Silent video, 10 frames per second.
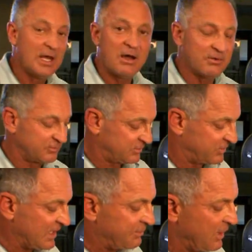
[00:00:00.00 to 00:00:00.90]
Now,
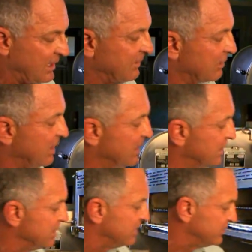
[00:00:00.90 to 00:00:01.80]
I've separated my green
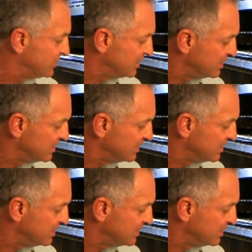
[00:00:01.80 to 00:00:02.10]
onions.